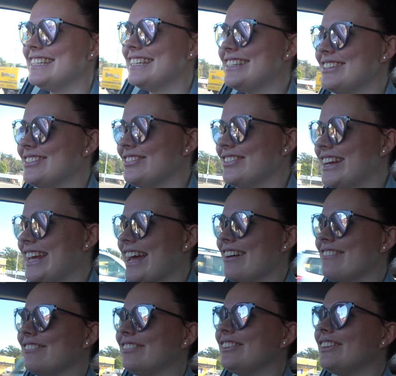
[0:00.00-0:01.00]
since we
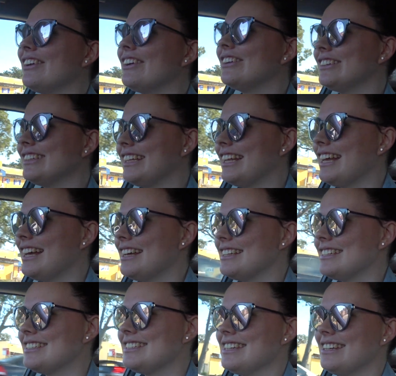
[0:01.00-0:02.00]
have vlogged last.